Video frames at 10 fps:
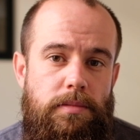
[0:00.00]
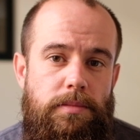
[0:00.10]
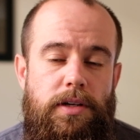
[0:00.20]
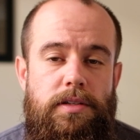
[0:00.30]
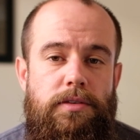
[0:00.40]

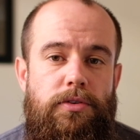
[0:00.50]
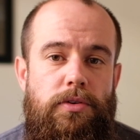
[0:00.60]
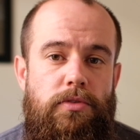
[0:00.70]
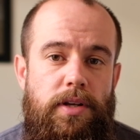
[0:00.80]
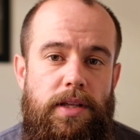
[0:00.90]
because if you
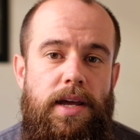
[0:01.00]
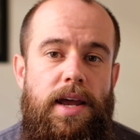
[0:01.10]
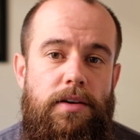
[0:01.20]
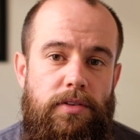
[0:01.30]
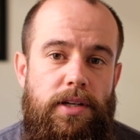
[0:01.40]
really get
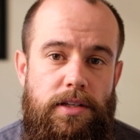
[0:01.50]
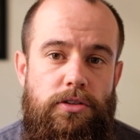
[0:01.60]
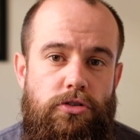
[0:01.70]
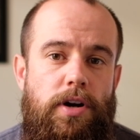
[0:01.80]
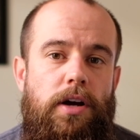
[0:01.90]
heavily
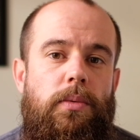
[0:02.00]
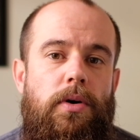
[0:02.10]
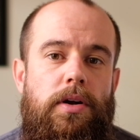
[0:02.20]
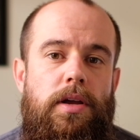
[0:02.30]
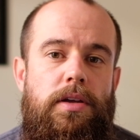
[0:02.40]
into track
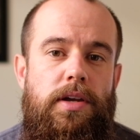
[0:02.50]
work,